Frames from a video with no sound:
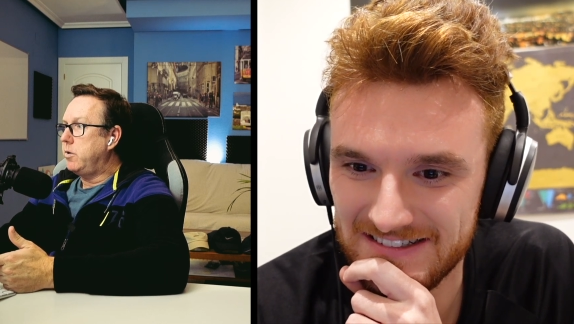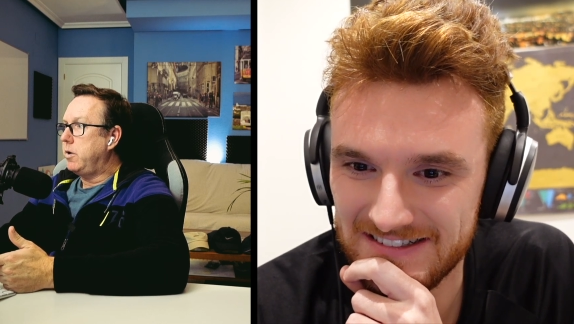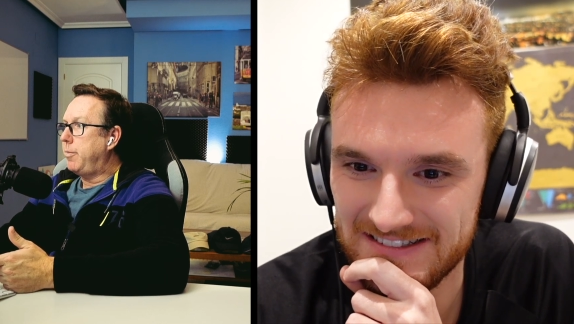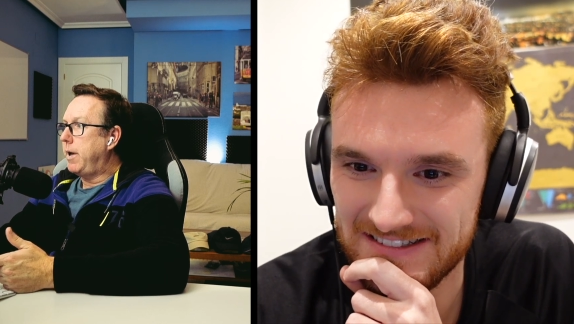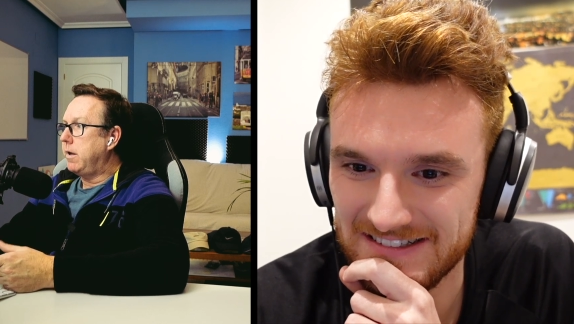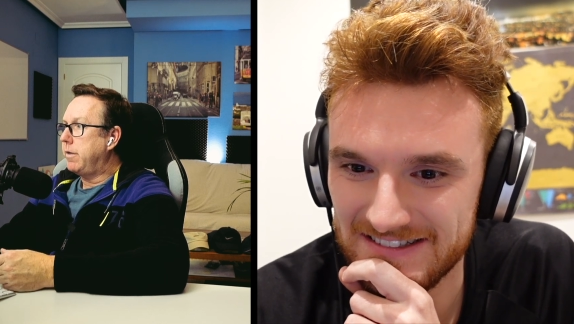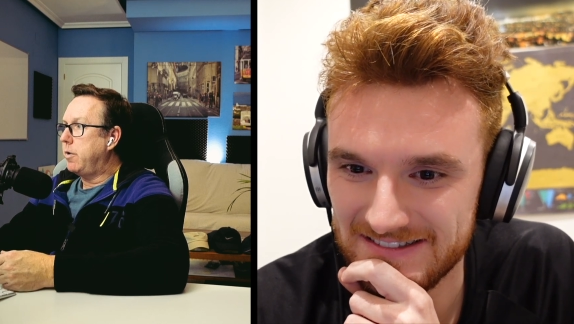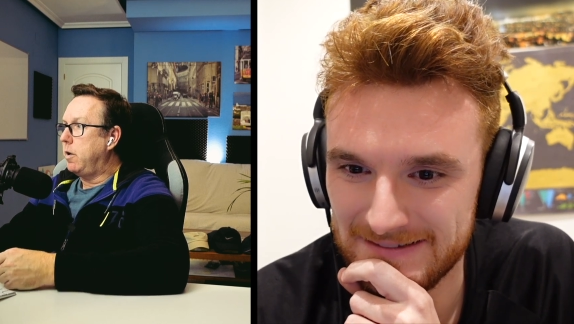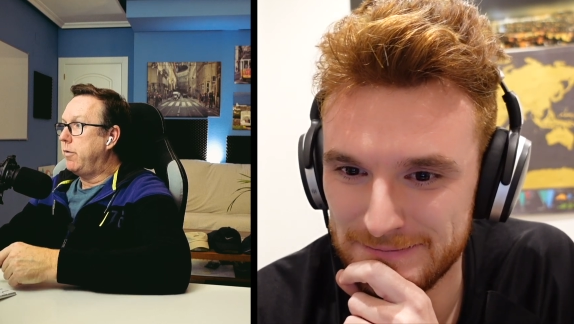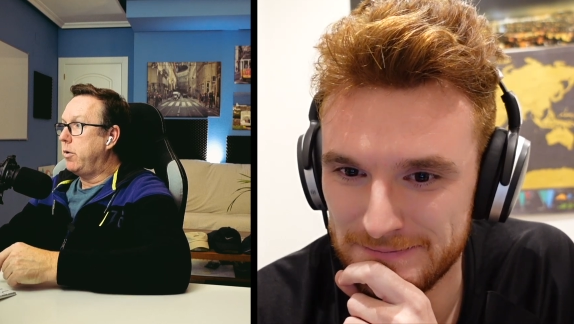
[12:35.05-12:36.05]
Speaker 1: You pay your
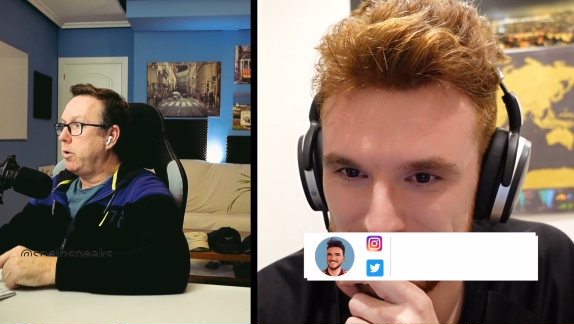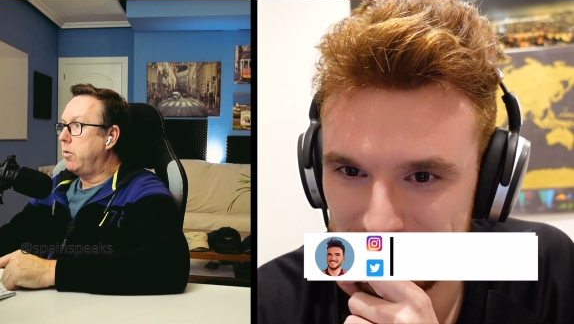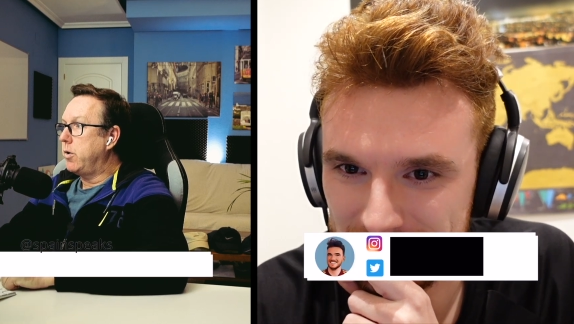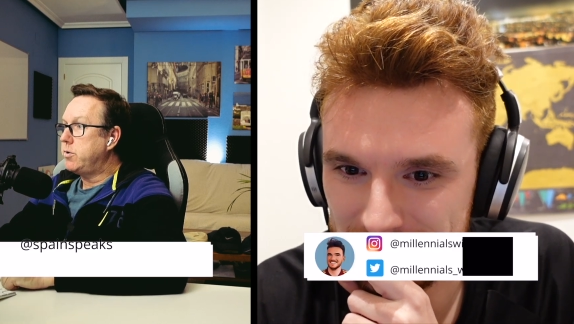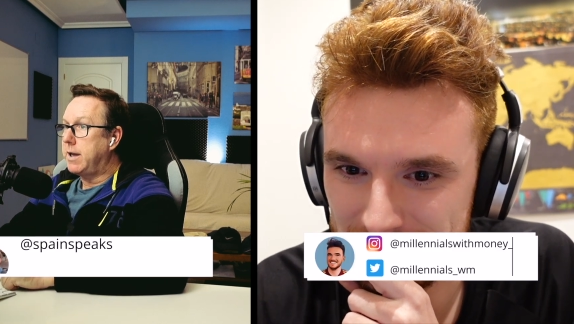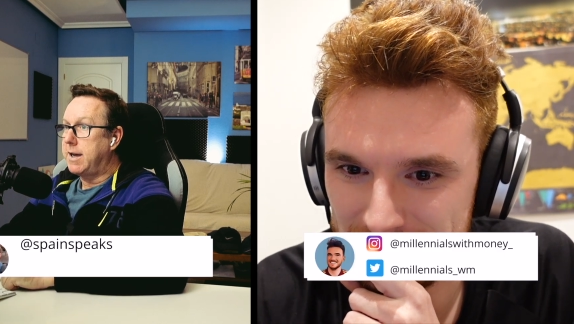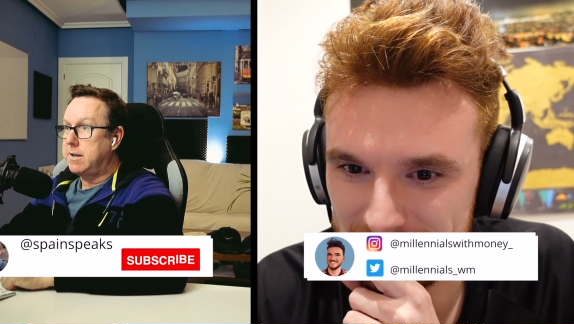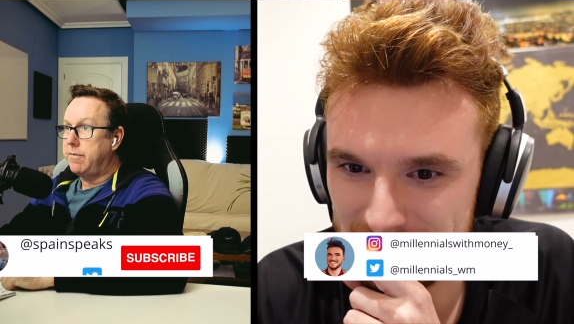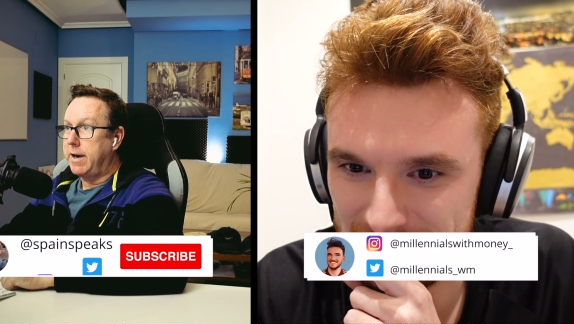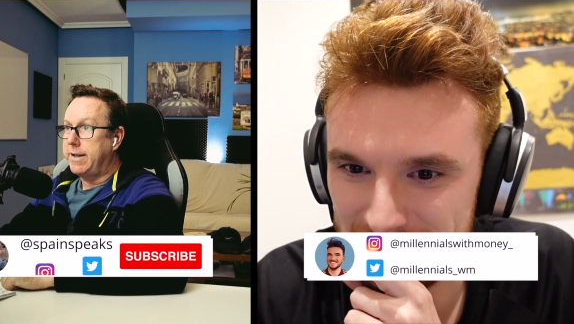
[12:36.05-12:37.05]
three or four euros to get
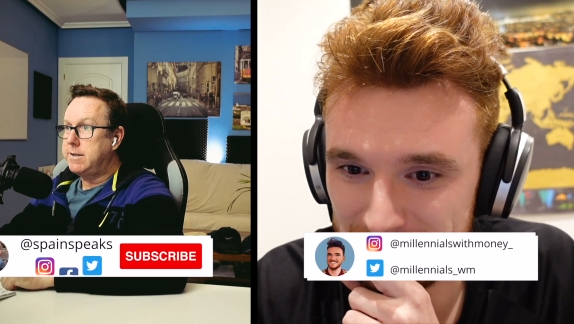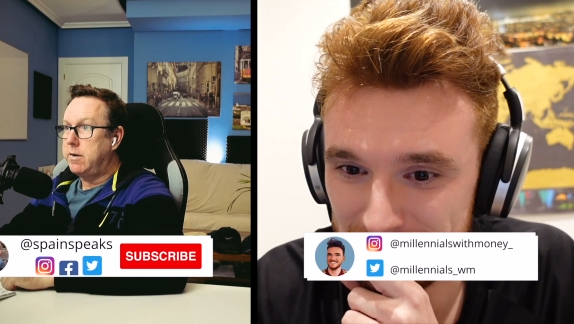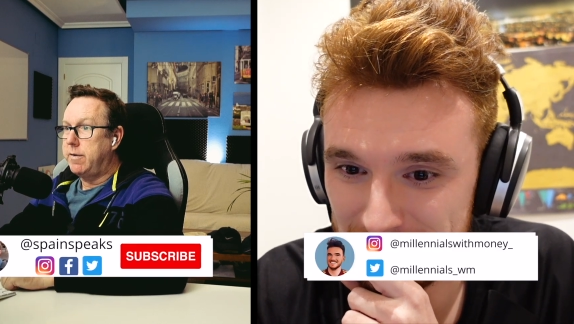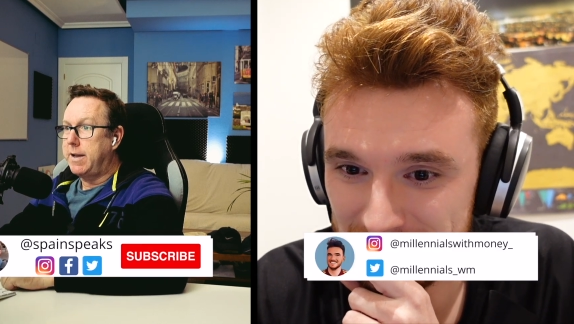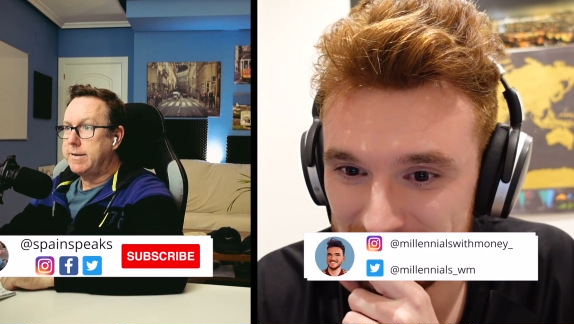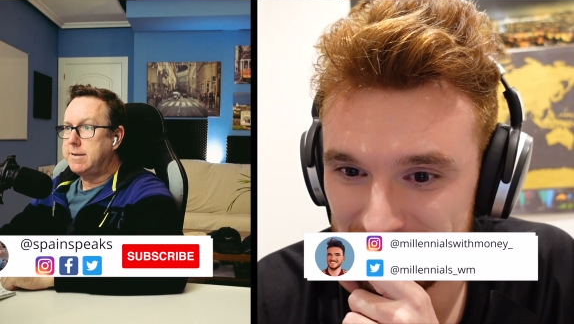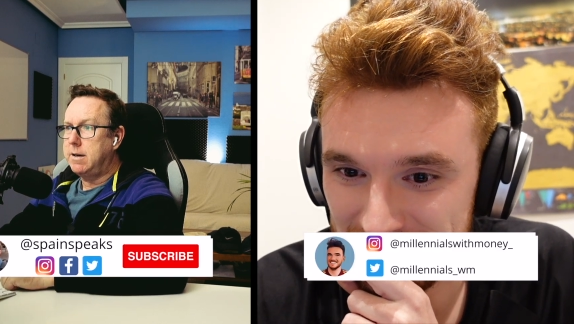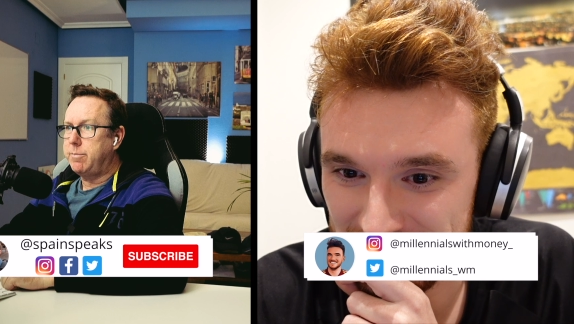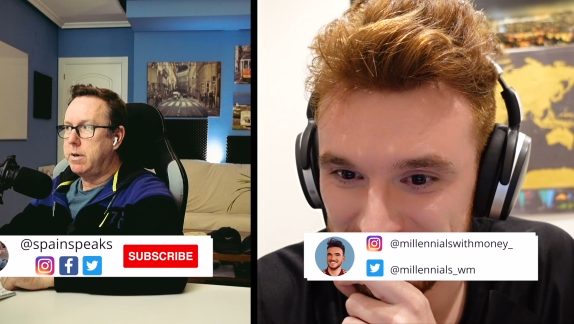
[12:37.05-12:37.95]
to Valencia, and that's it.